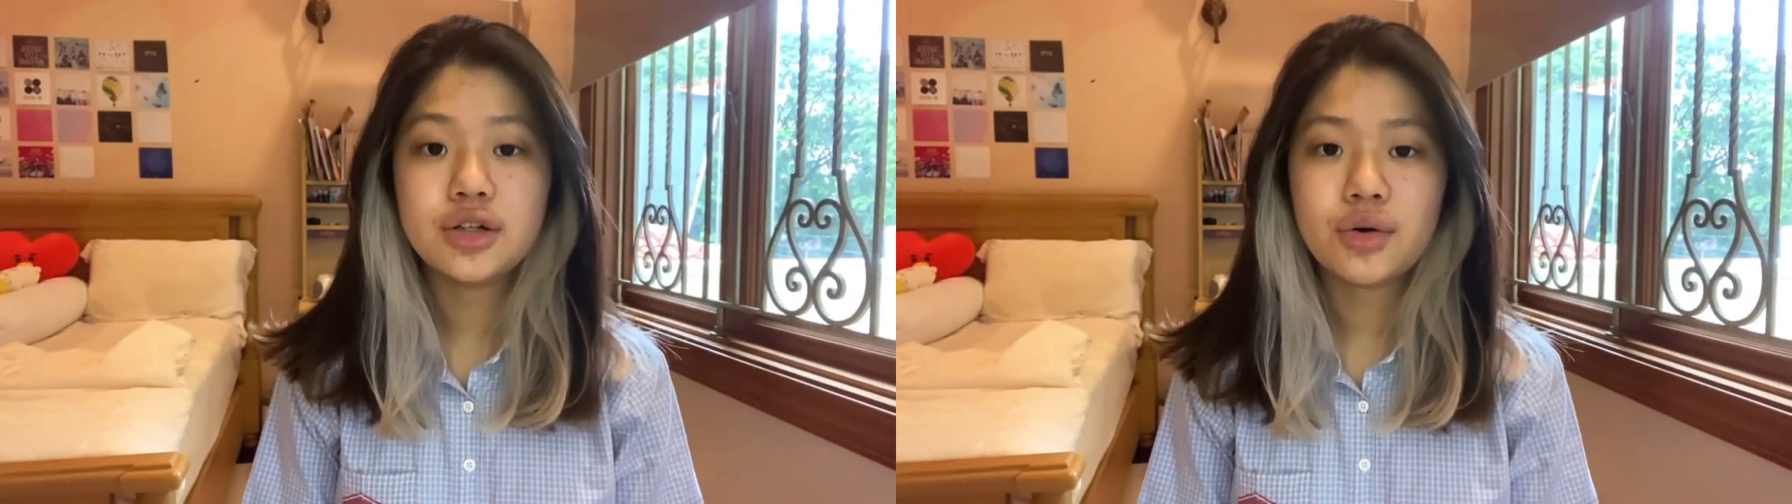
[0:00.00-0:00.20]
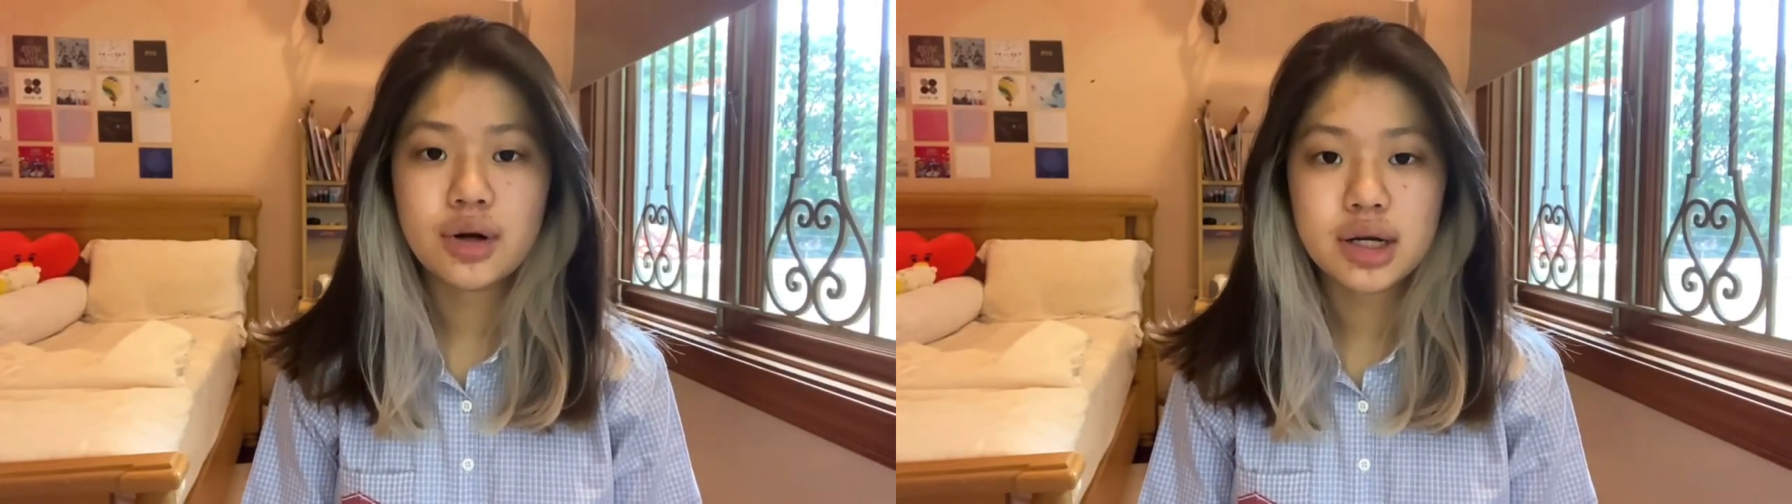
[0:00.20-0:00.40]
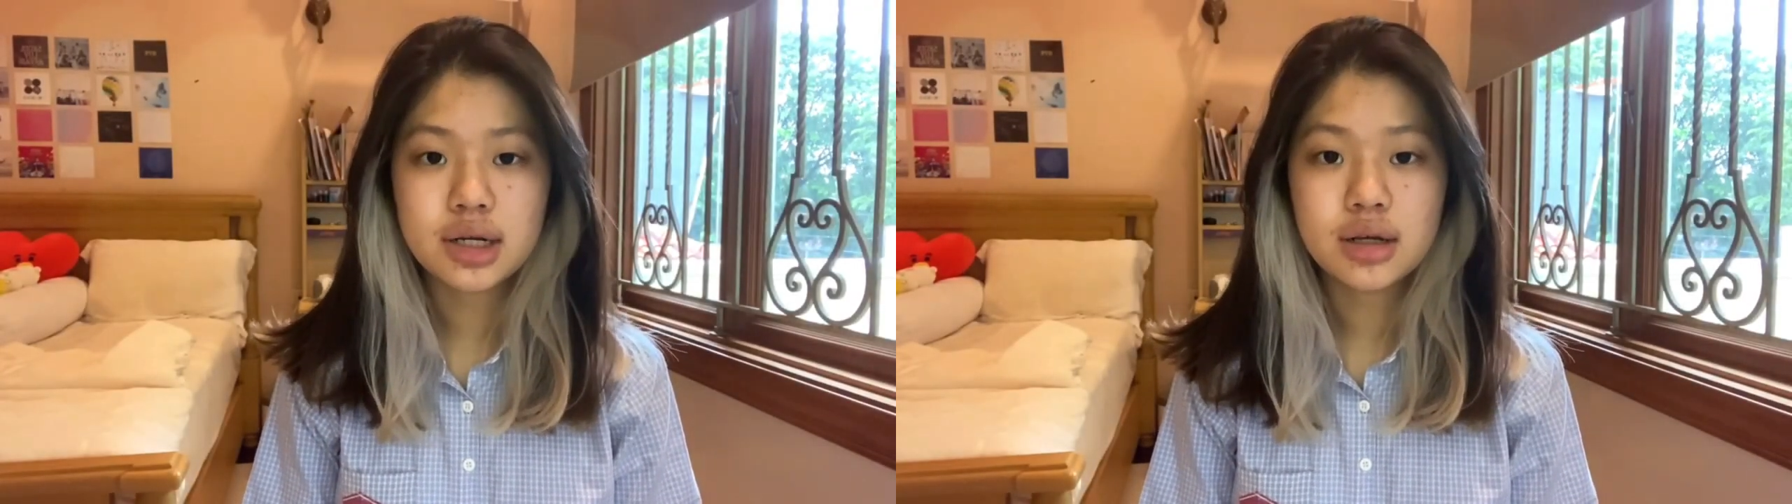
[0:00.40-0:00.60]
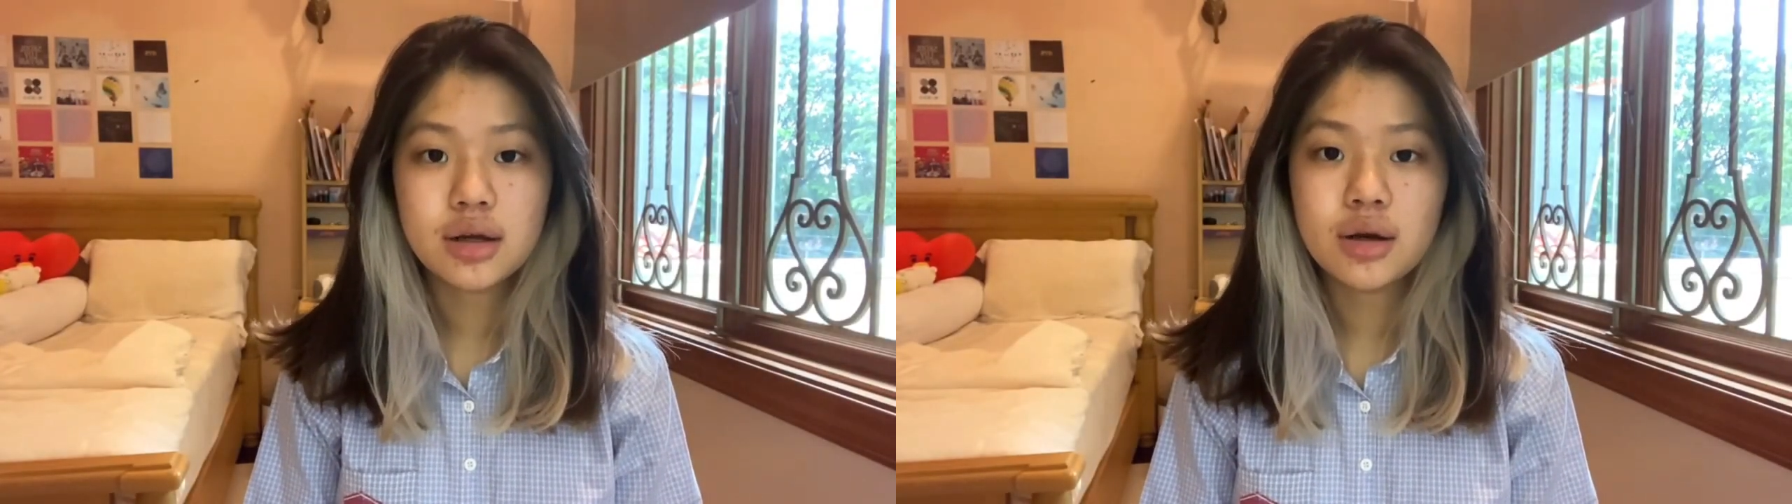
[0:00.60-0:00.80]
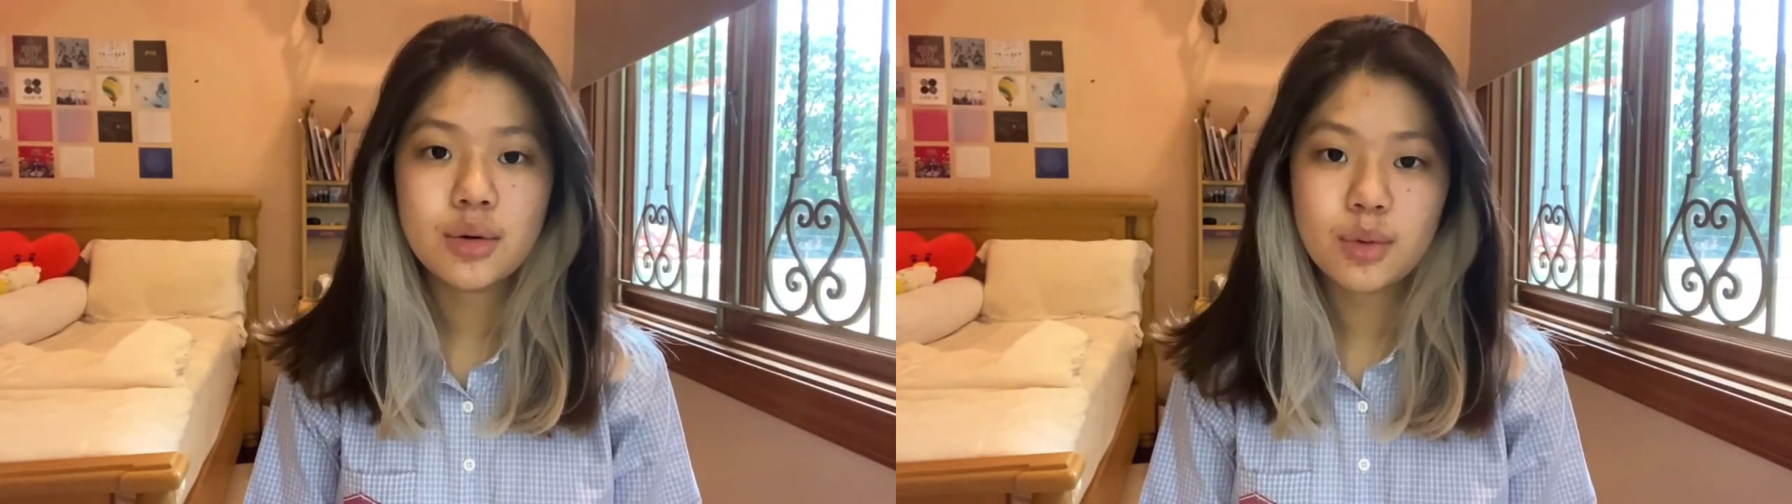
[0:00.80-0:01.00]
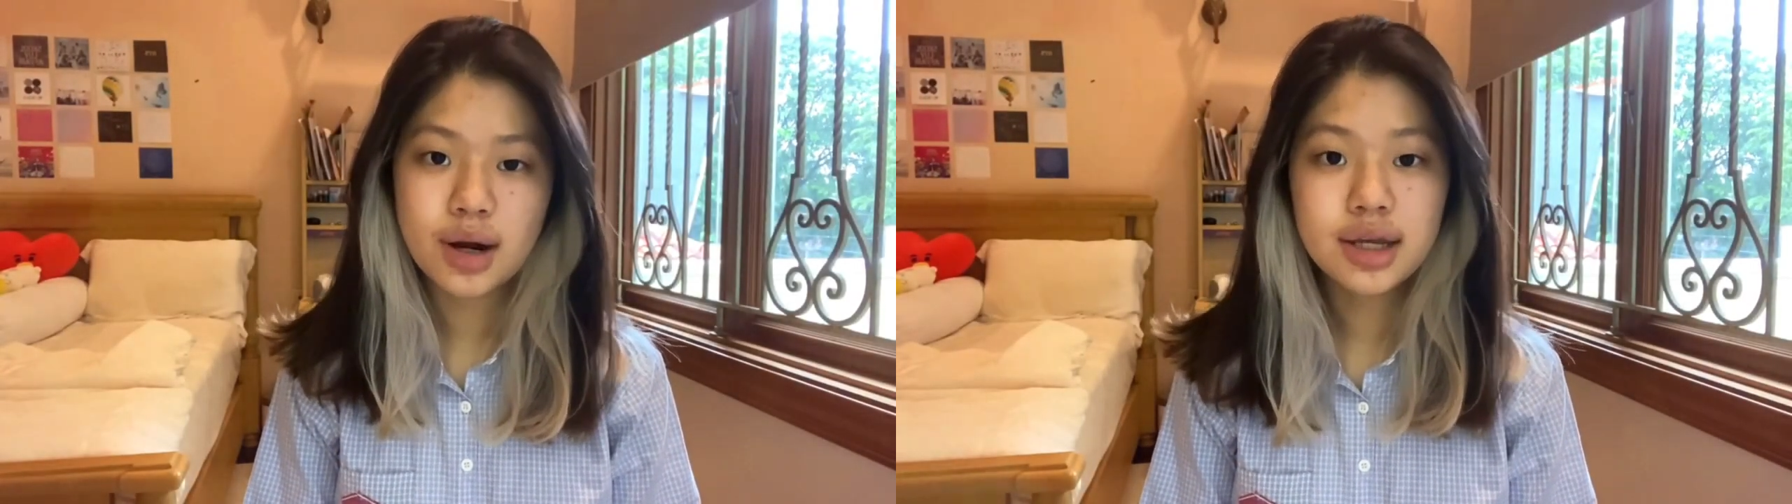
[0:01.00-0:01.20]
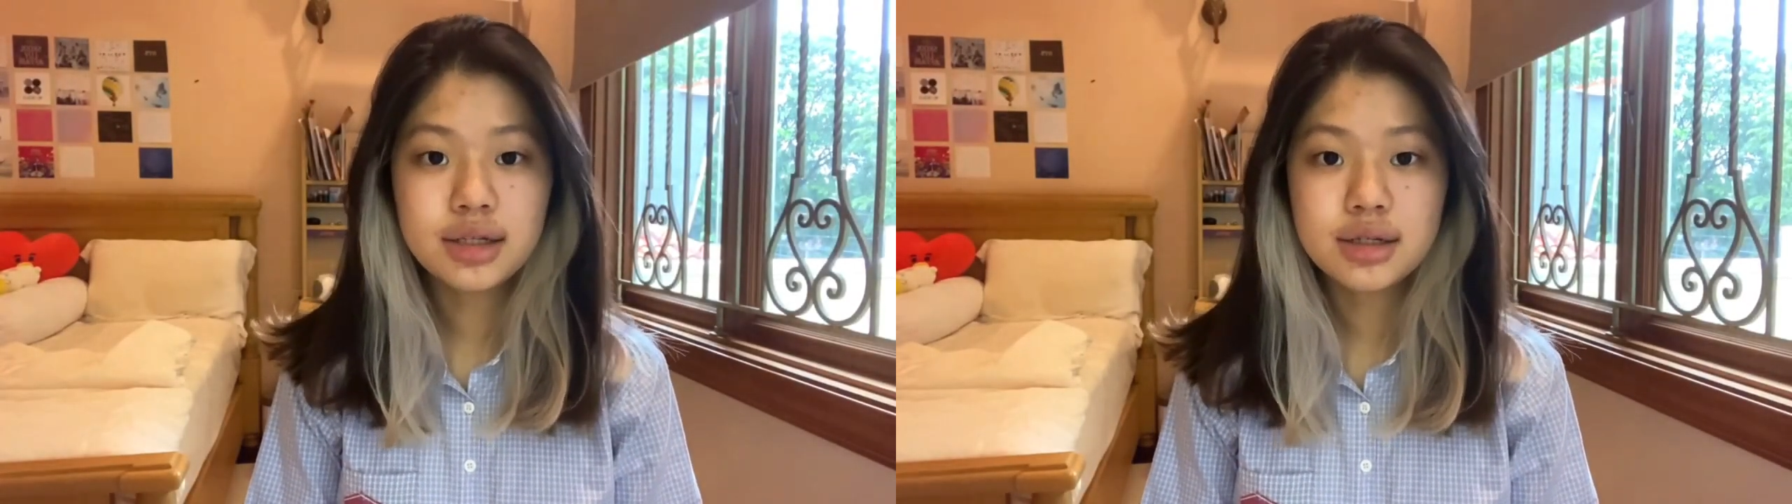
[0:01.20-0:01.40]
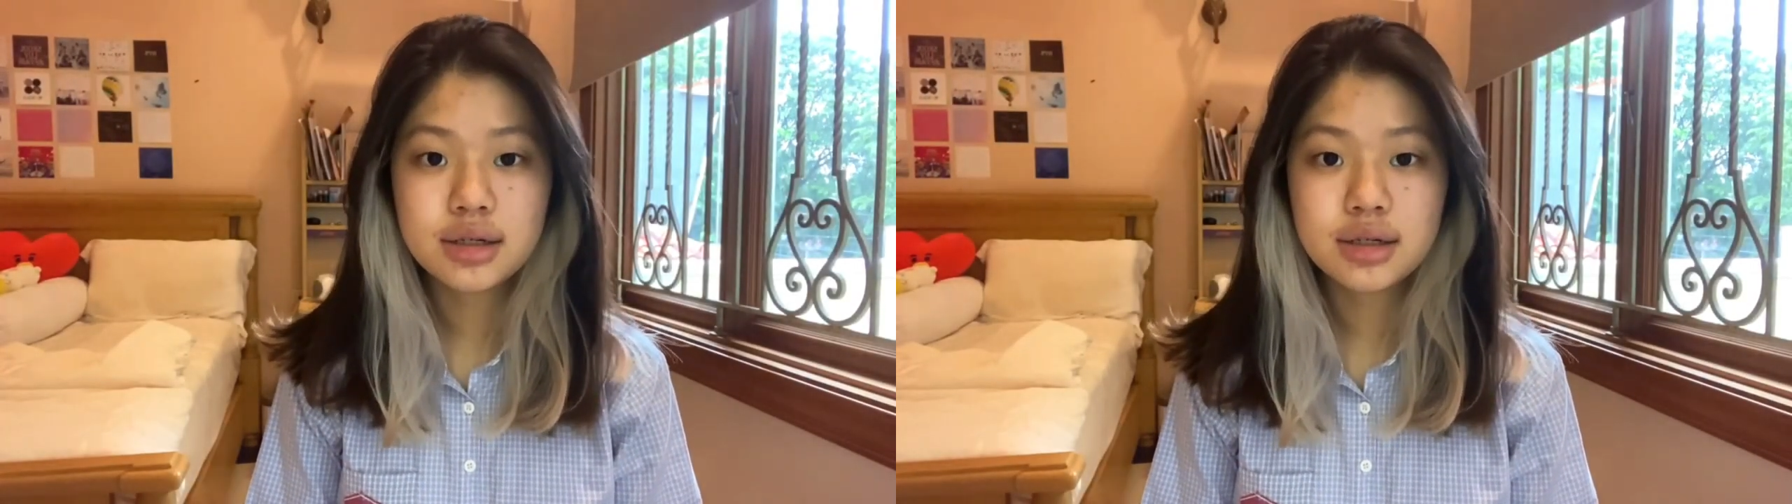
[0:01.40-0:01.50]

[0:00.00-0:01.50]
already, right?